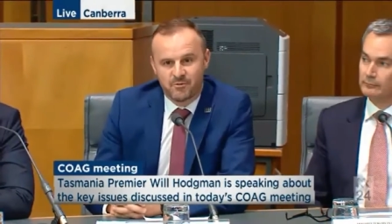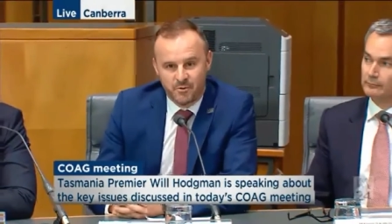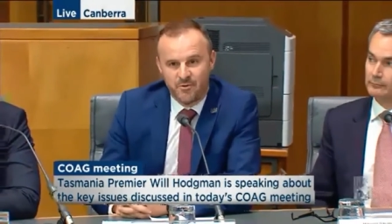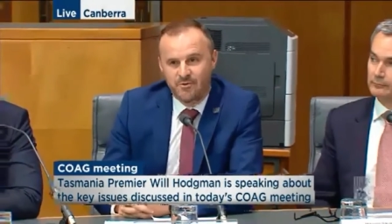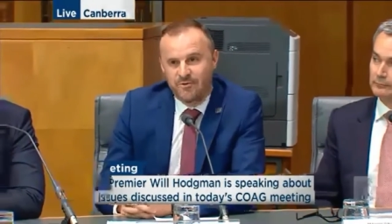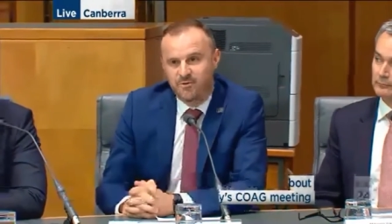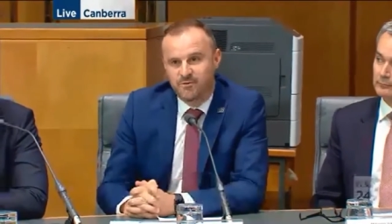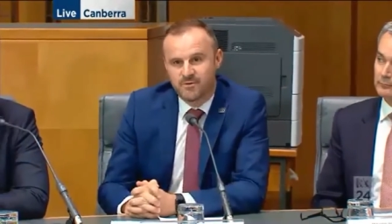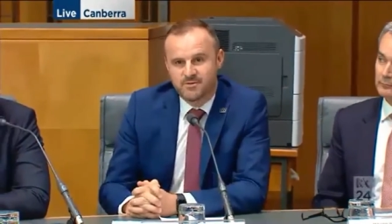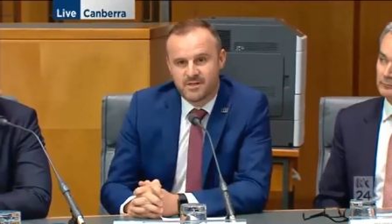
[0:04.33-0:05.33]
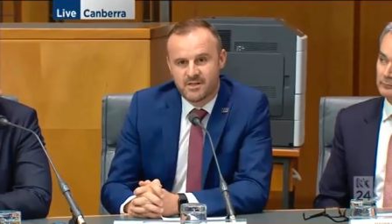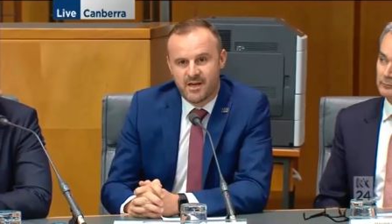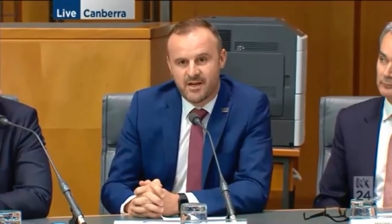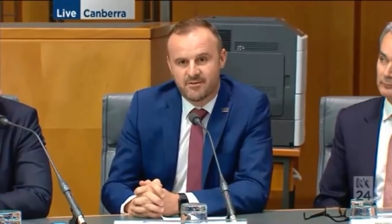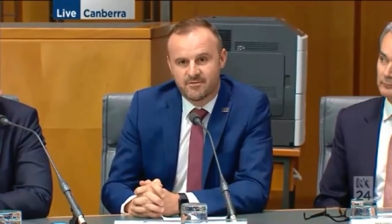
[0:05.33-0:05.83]
reform that we've
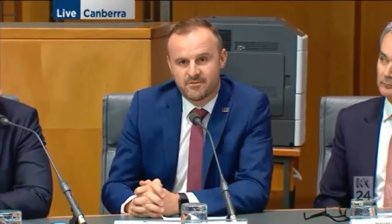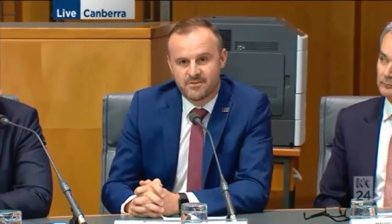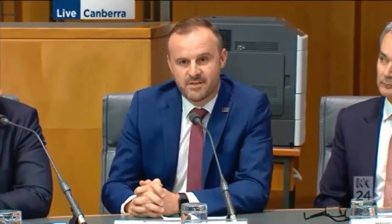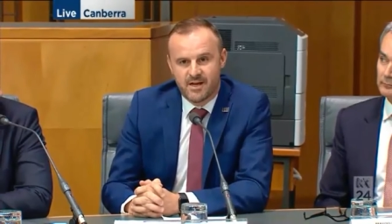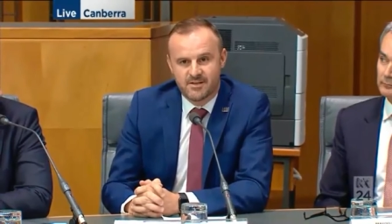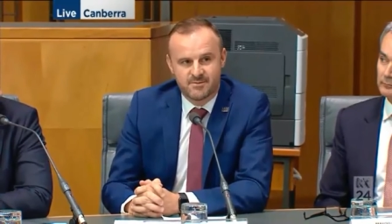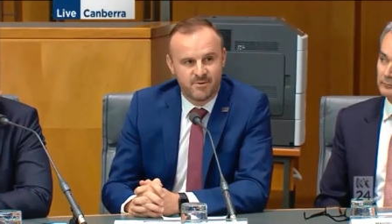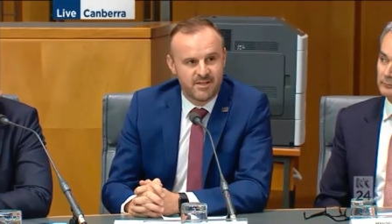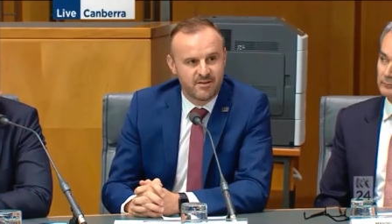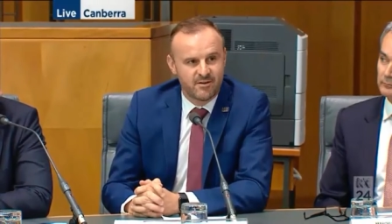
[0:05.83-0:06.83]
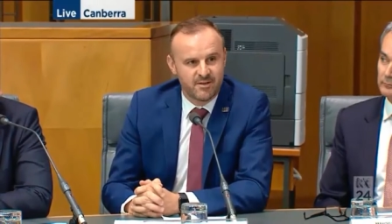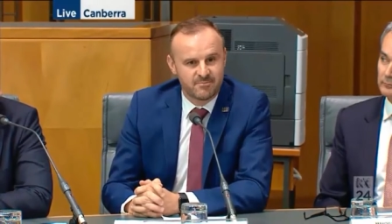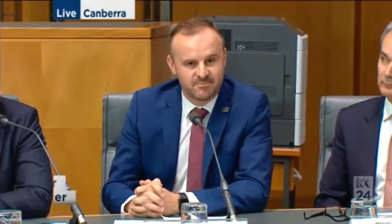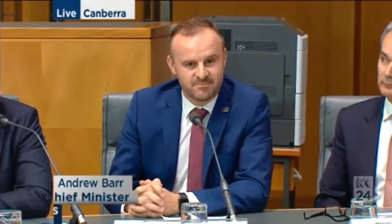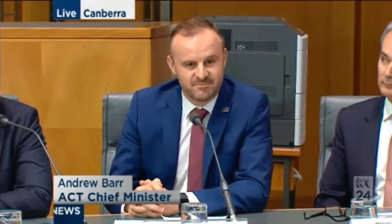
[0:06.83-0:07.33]
seen out of today's meeting.
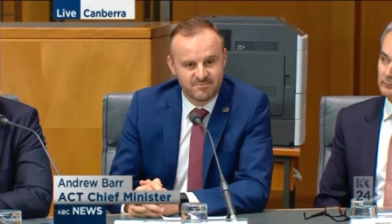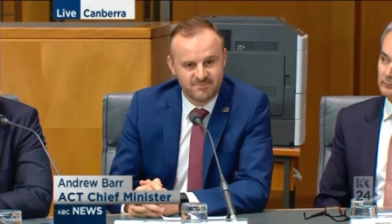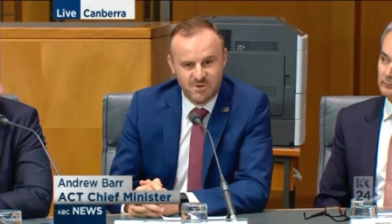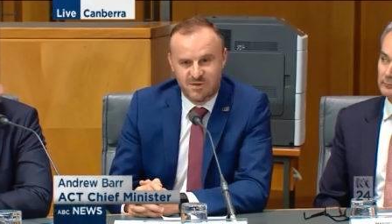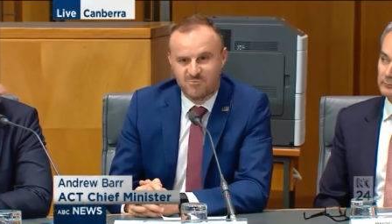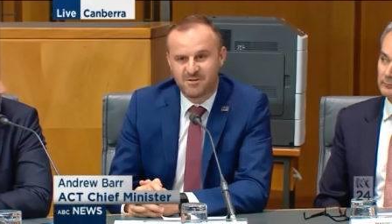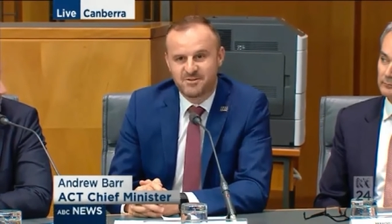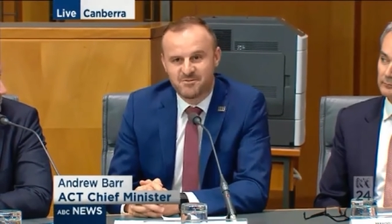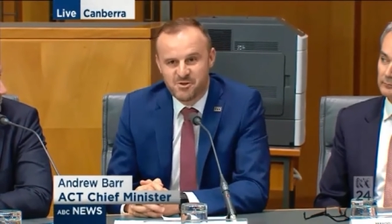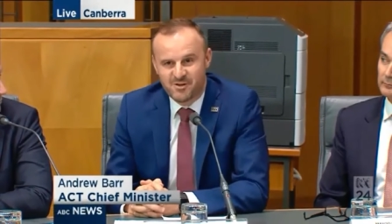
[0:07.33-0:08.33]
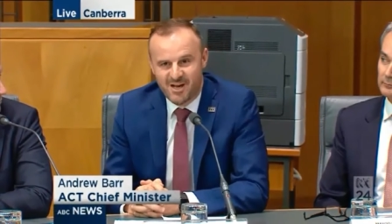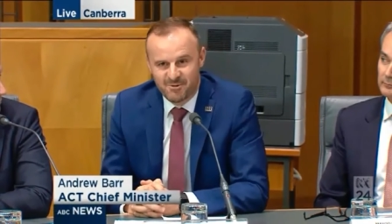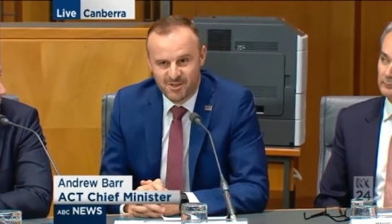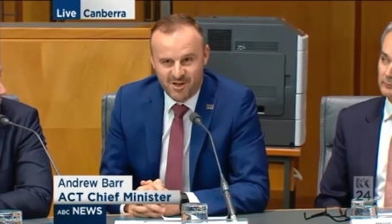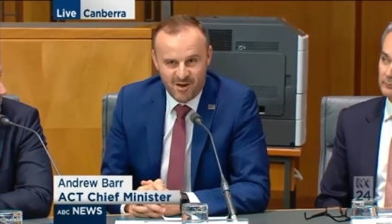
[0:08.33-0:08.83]
I see a relative
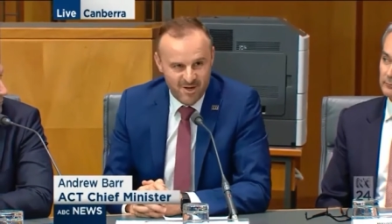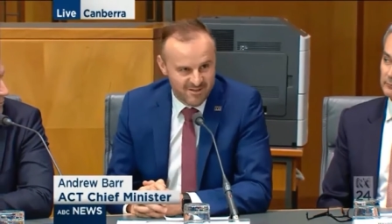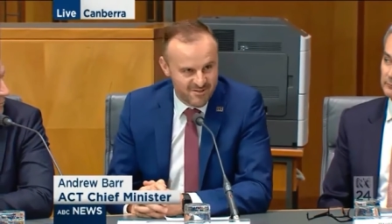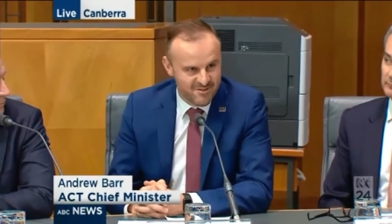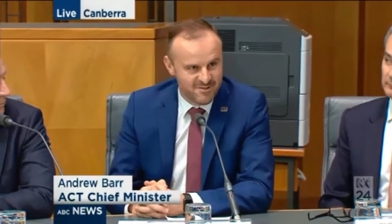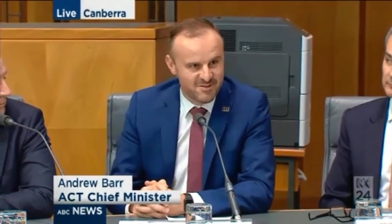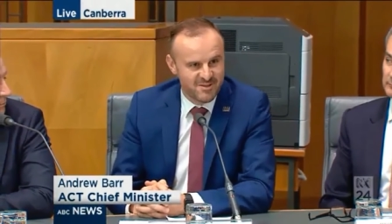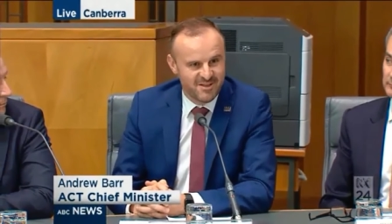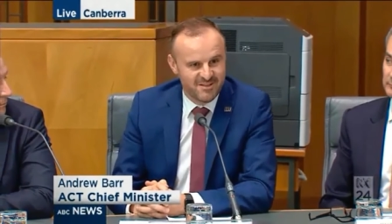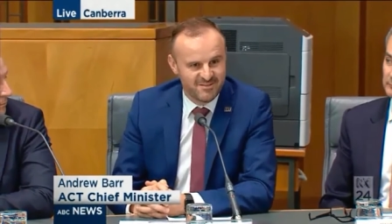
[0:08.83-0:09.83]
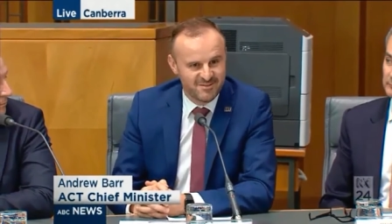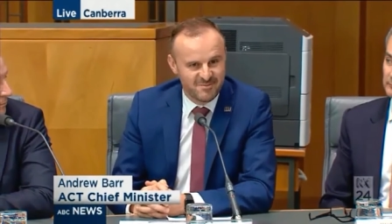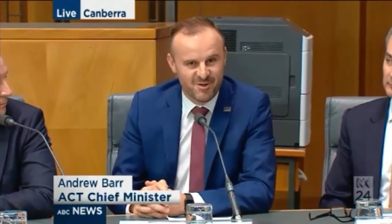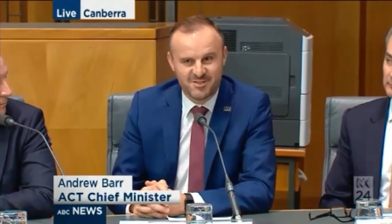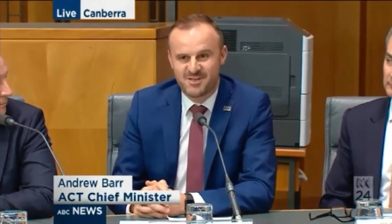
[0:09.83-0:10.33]
newcomer to COAG. This is uh,
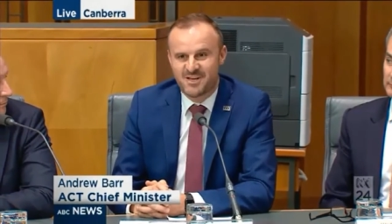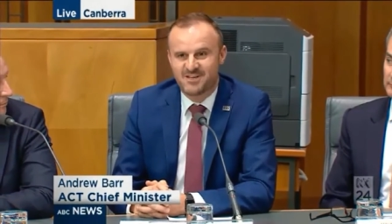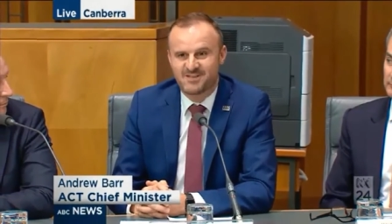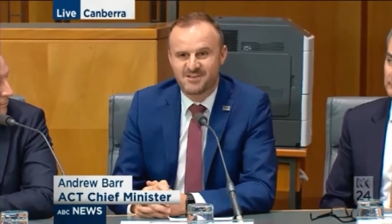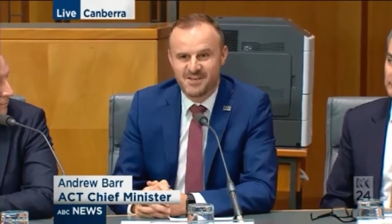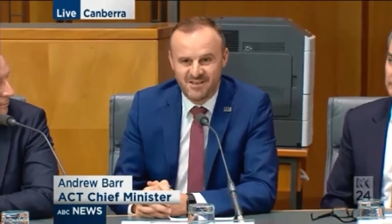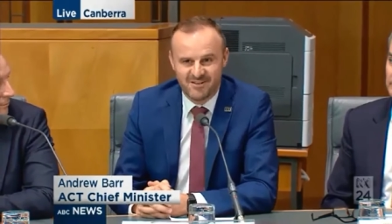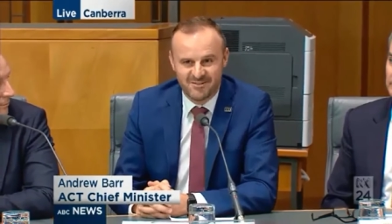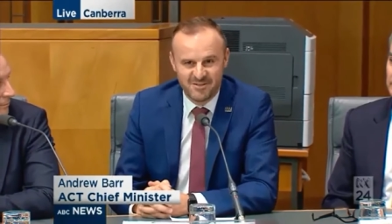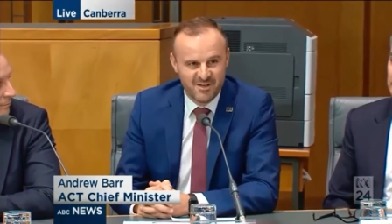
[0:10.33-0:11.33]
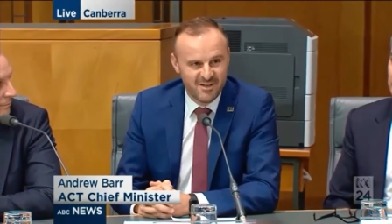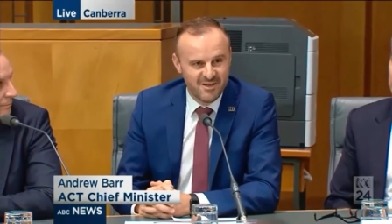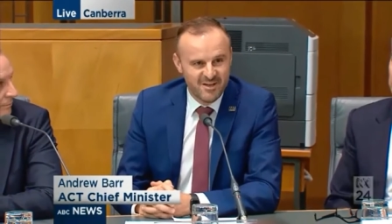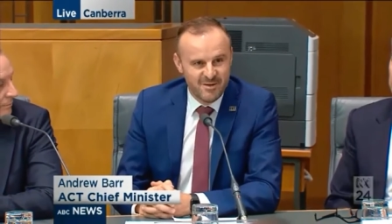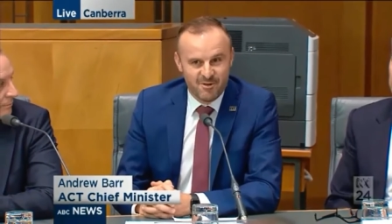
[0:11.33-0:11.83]
my second year,
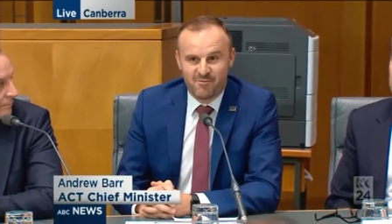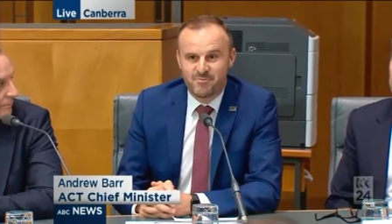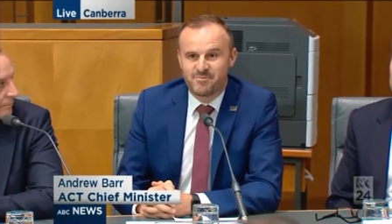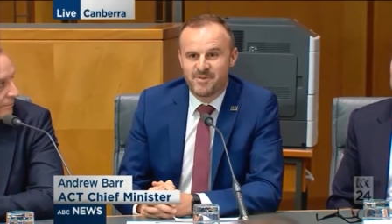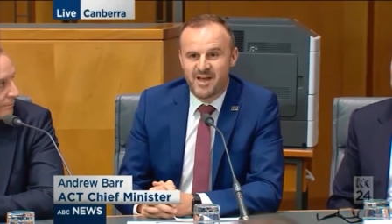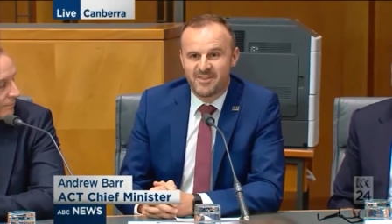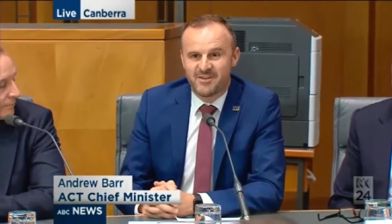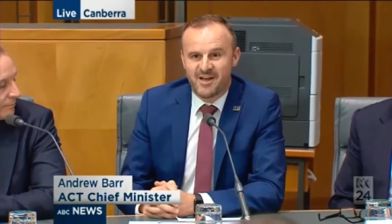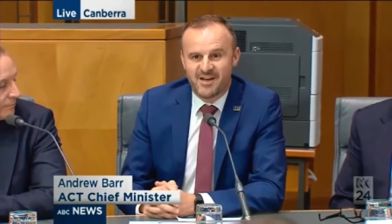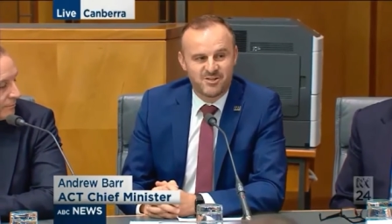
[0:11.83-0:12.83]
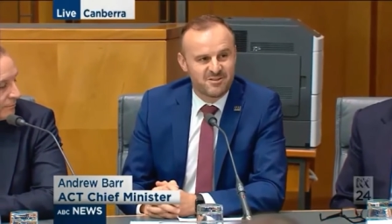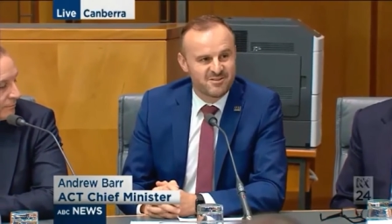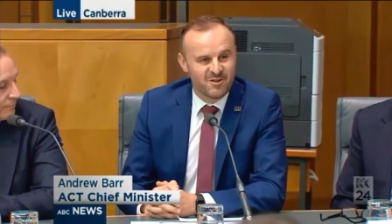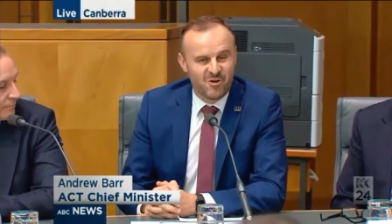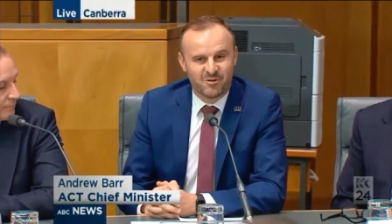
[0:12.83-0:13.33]
but I'm now the
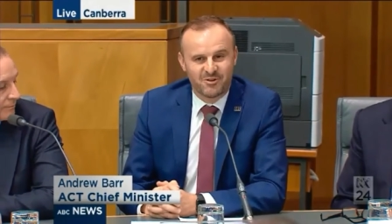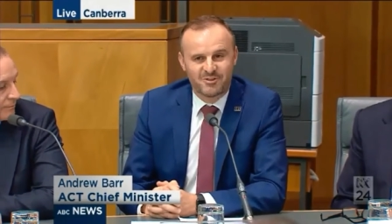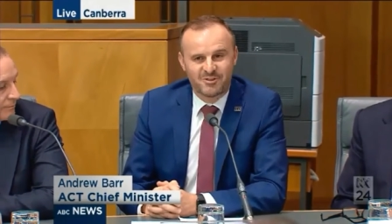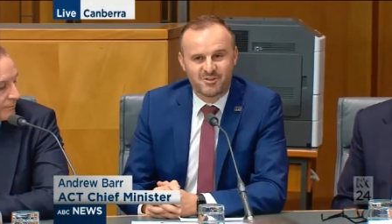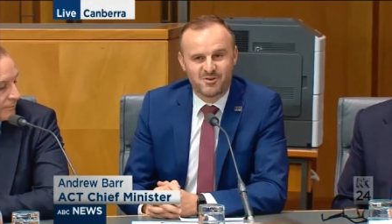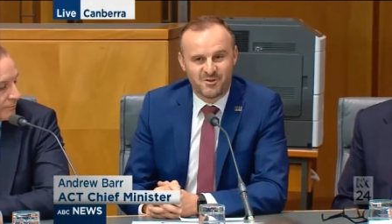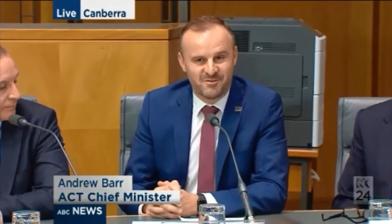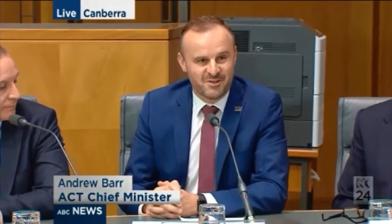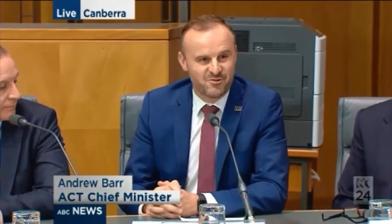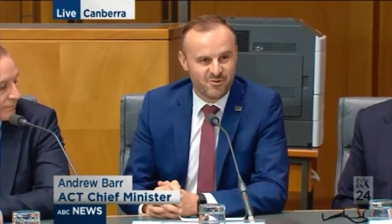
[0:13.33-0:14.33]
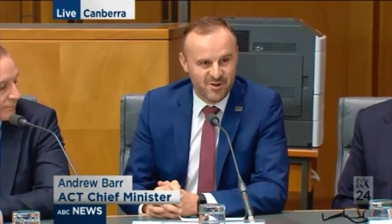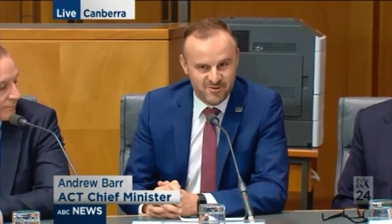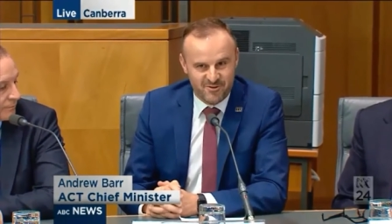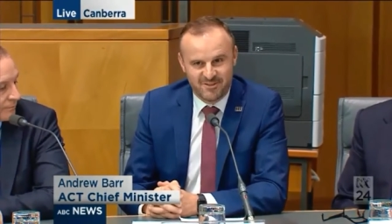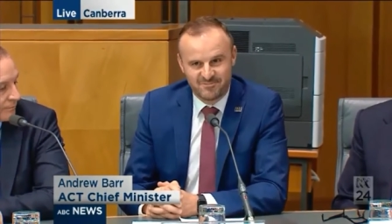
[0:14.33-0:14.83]
nation's longest serving
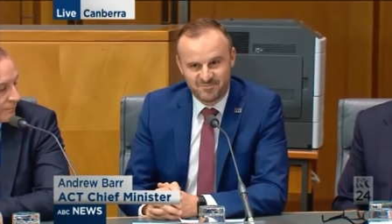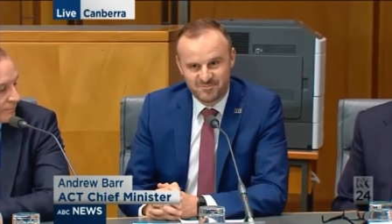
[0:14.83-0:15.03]
treasurer.